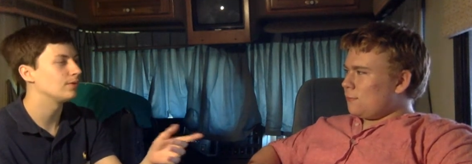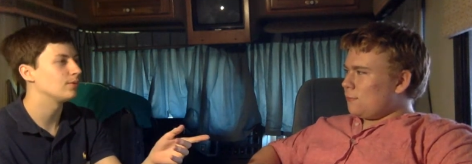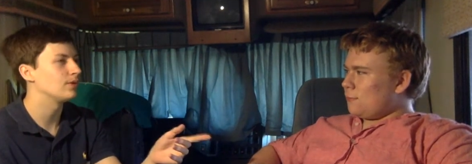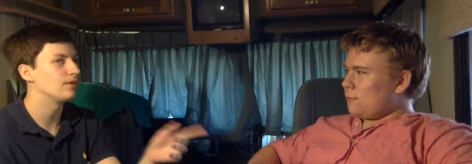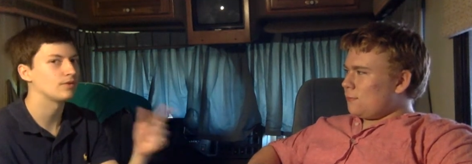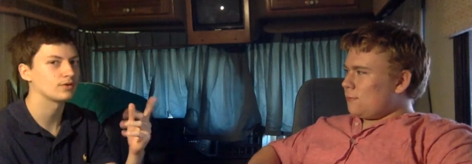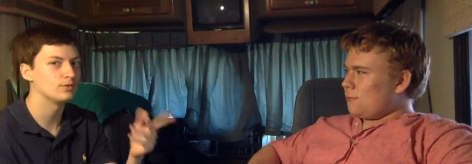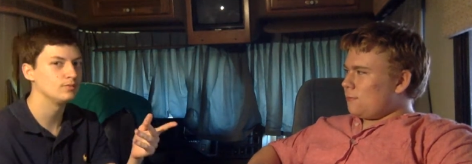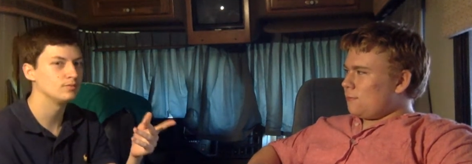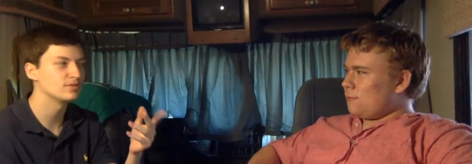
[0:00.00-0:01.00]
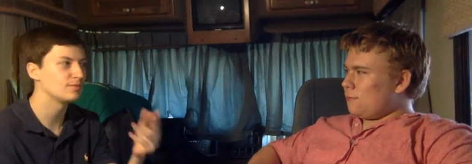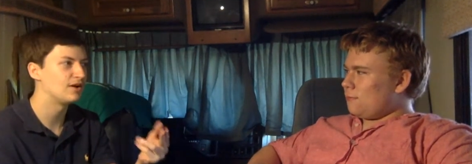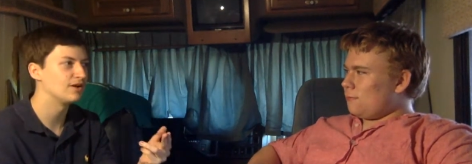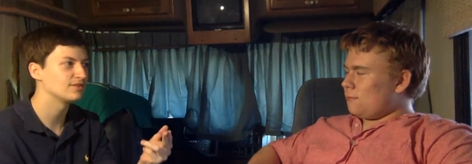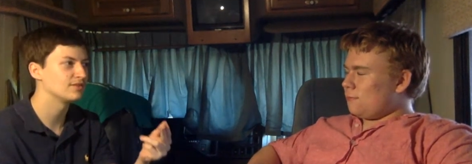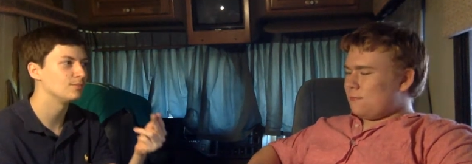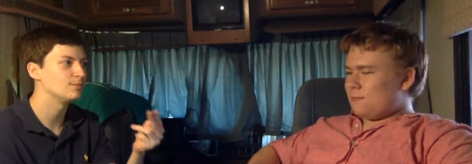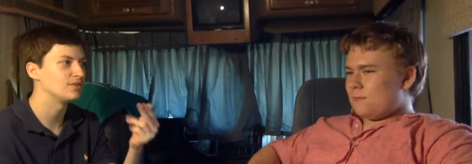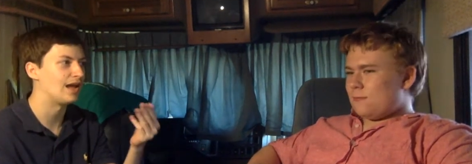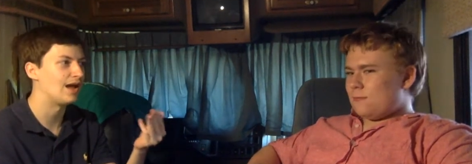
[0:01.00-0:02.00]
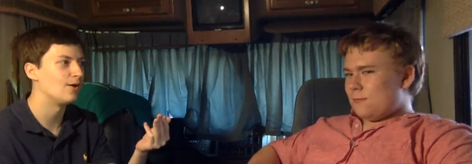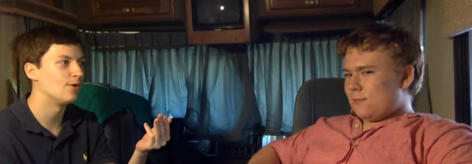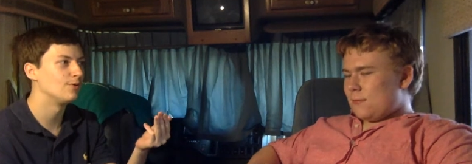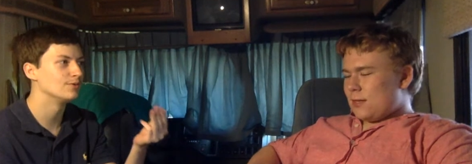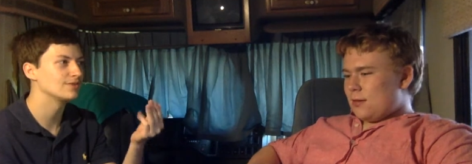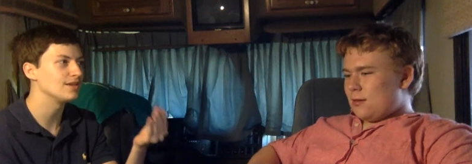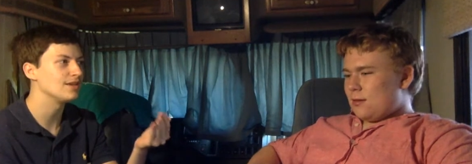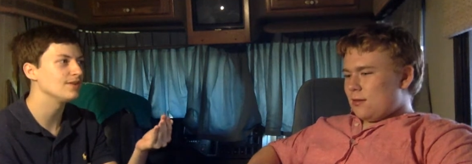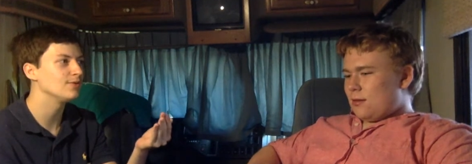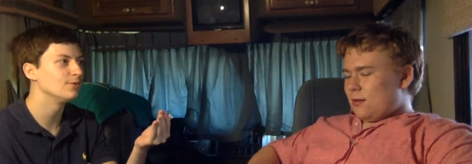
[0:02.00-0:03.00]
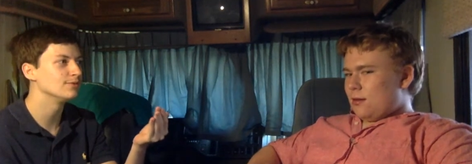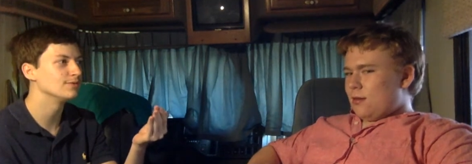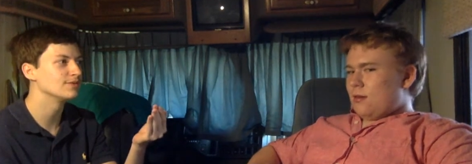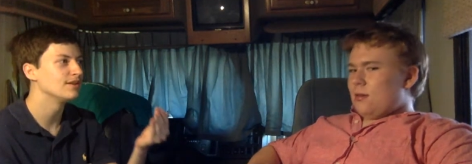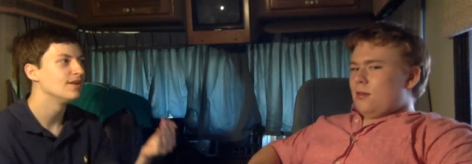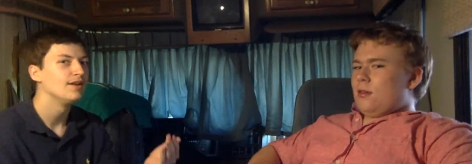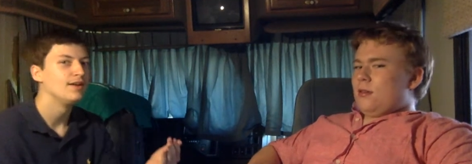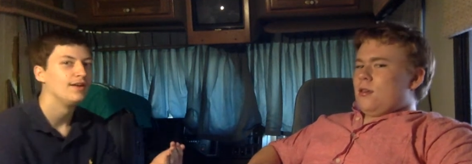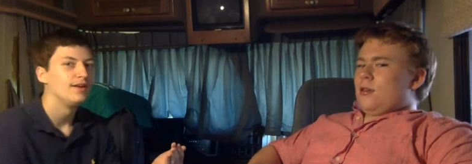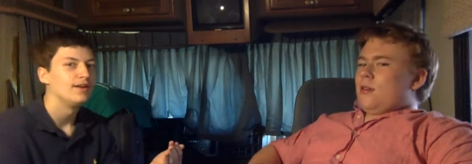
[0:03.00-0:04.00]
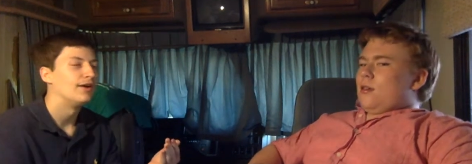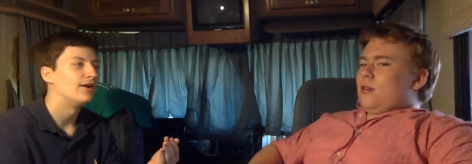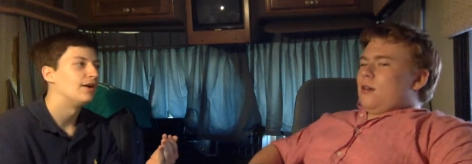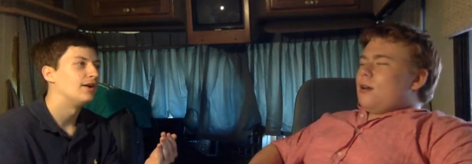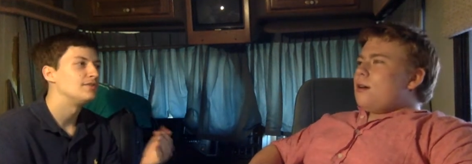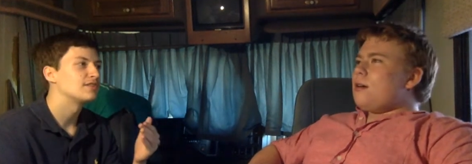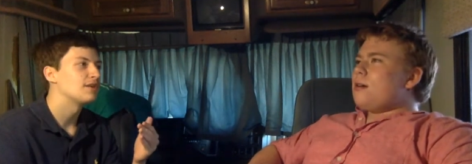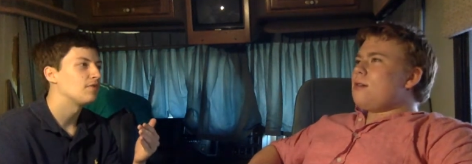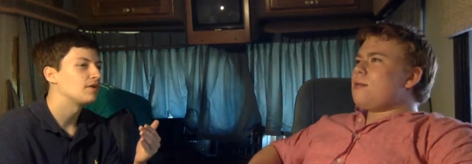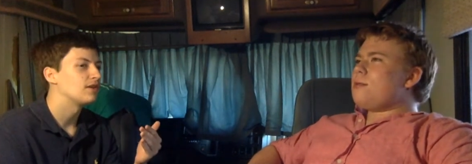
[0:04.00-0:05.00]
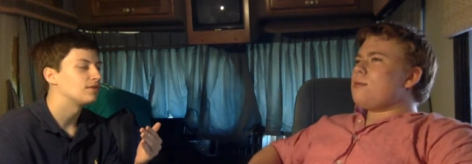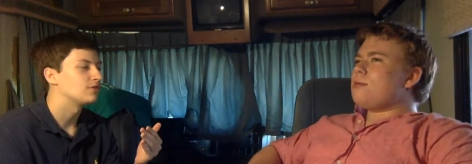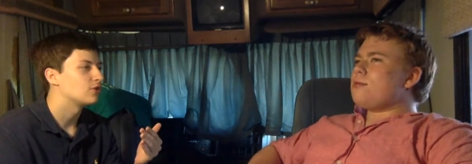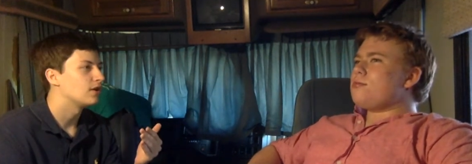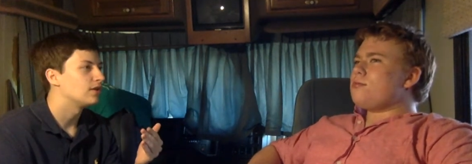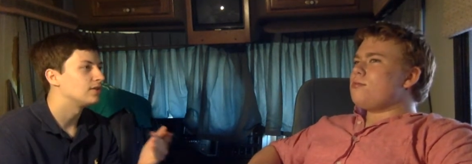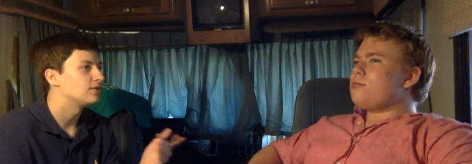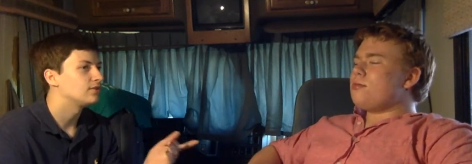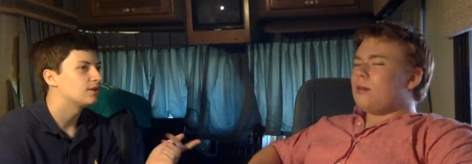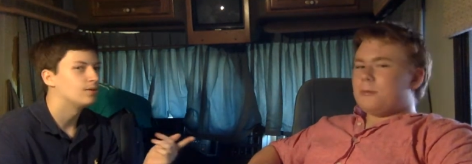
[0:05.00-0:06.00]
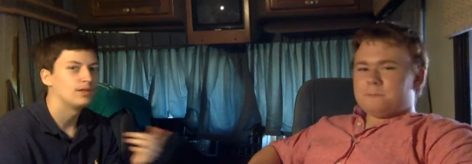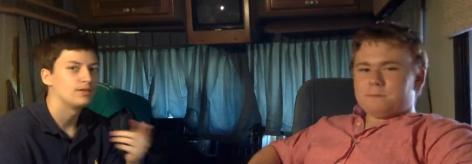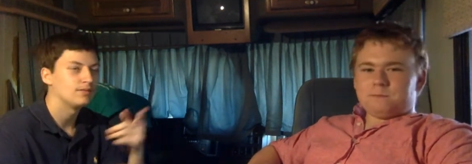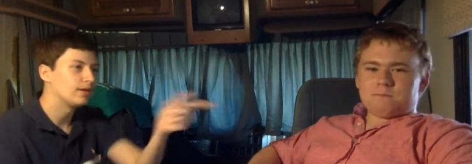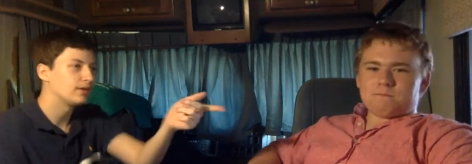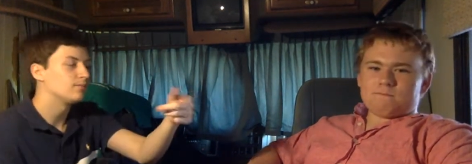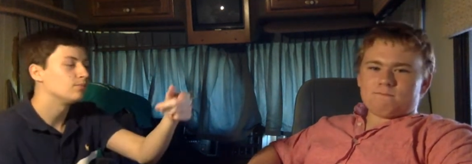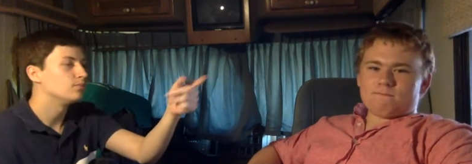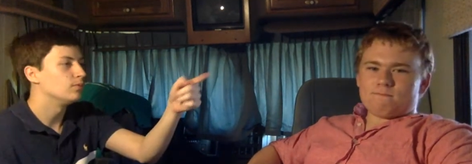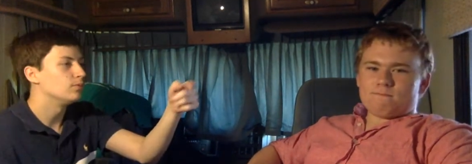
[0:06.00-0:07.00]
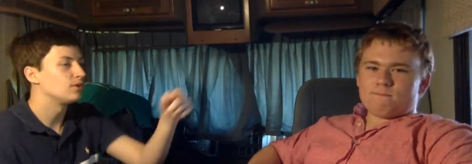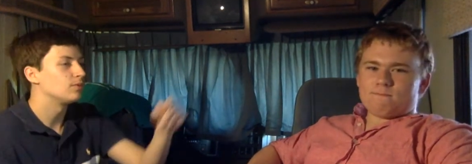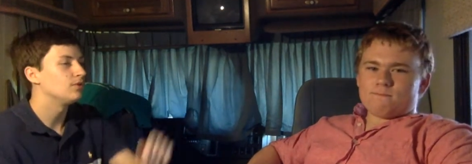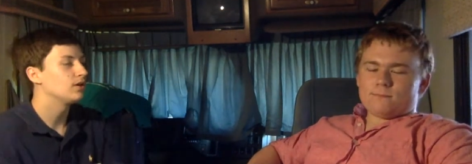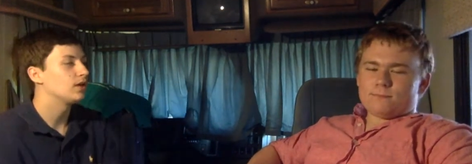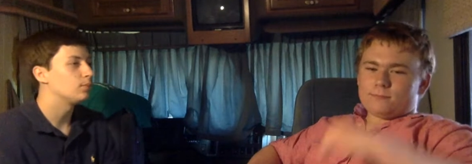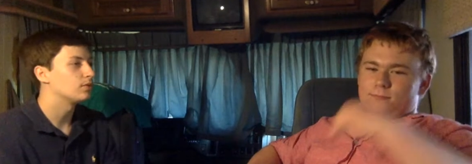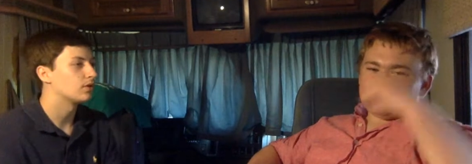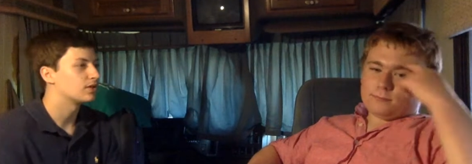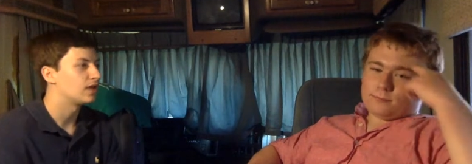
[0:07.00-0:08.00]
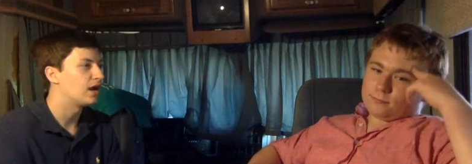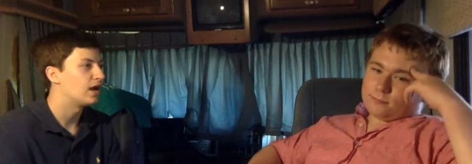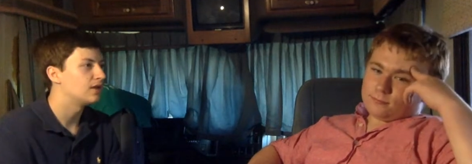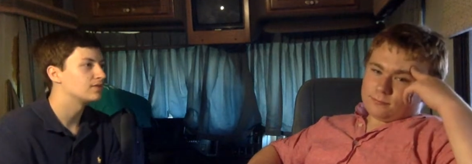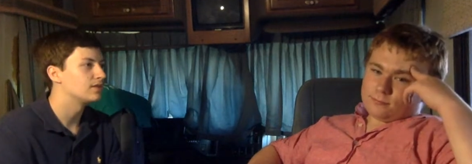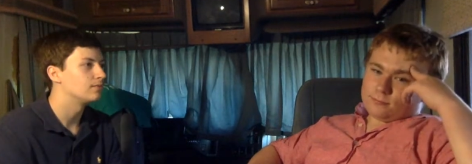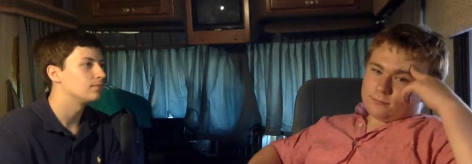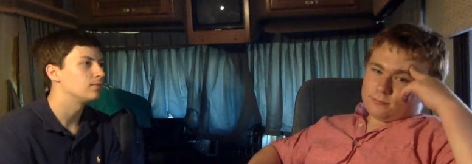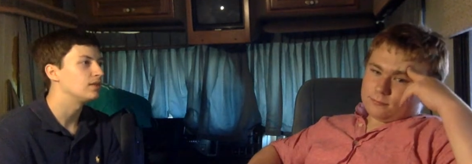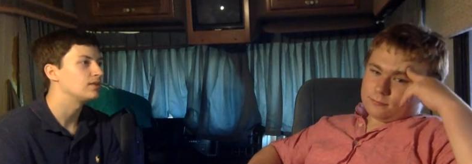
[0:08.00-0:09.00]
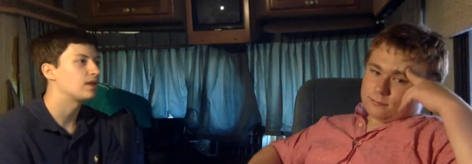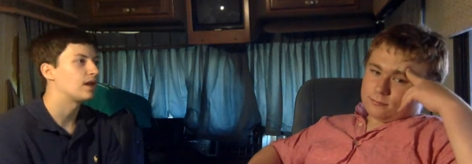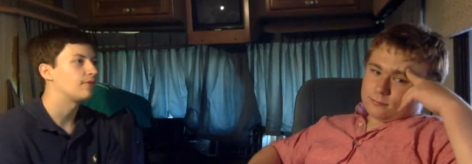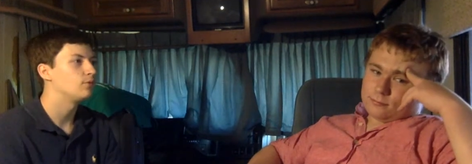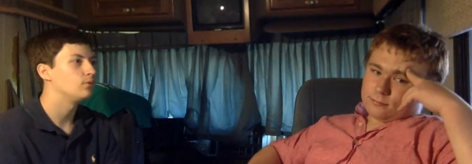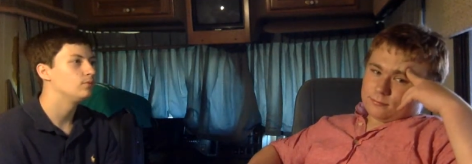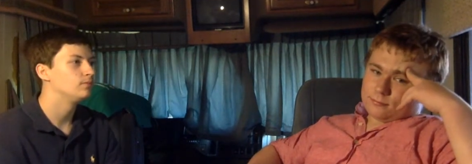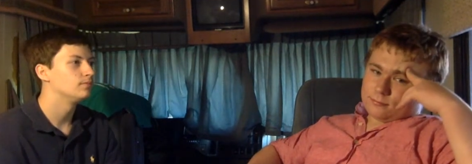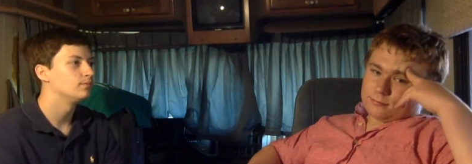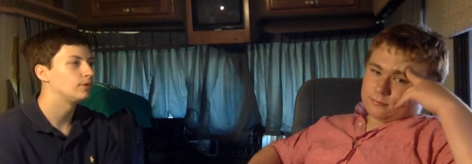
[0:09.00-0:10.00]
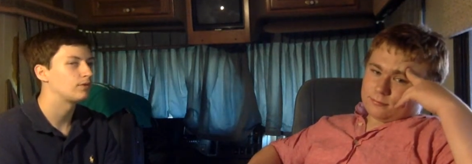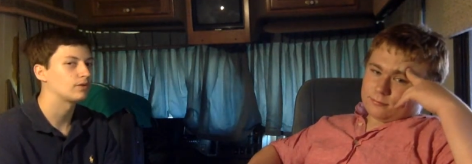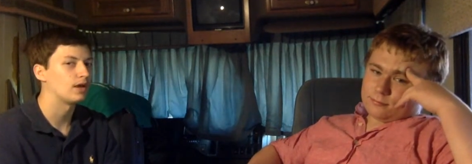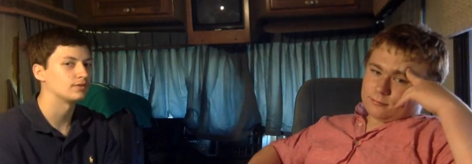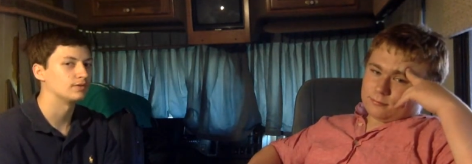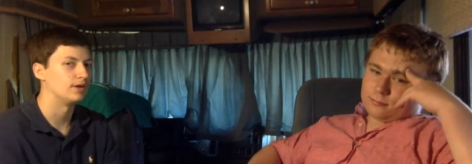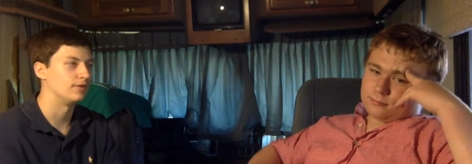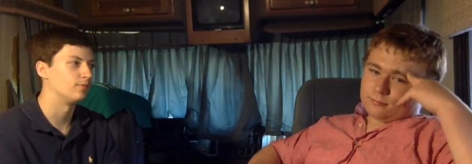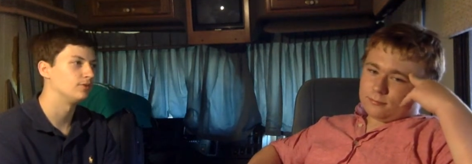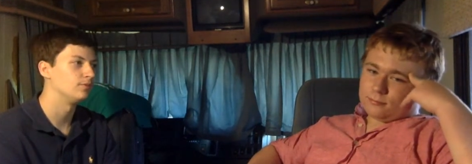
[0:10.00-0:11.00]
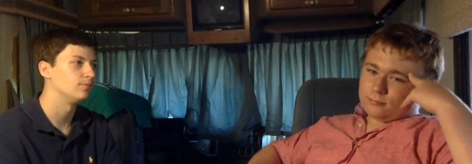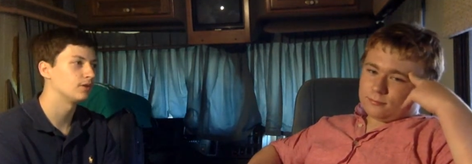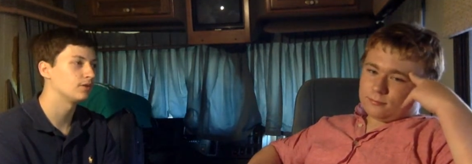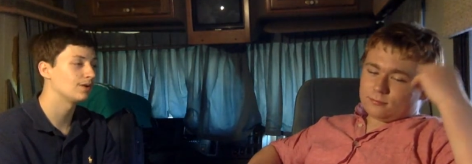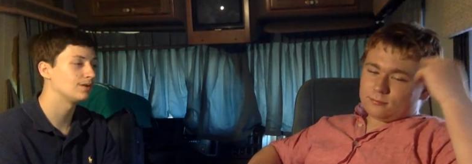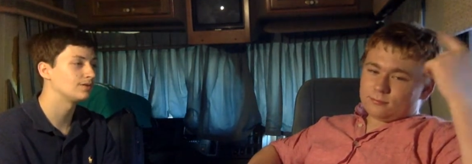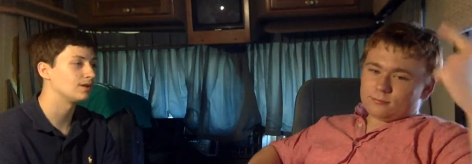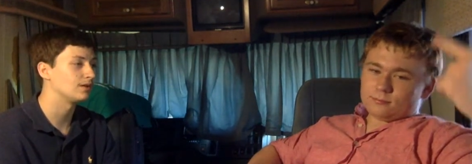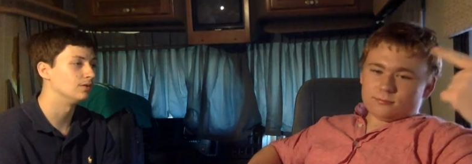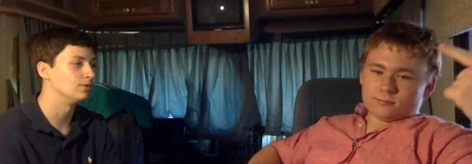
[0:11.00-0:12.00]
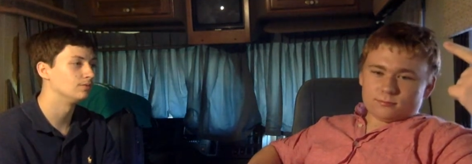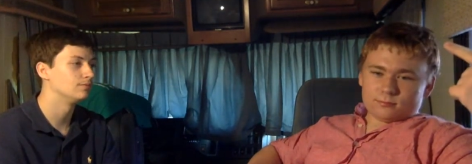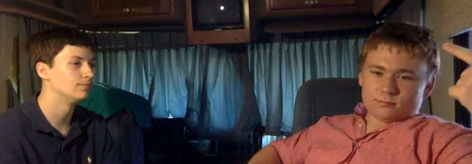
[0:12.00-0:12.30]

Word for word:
Speaker 1: the way, we have raccoons, possums, owls, eagles, uh, and stuff like that. That try that that like communicate with our cats and eat the cat food whenever the cats allow them to. Otherwise, they get killed.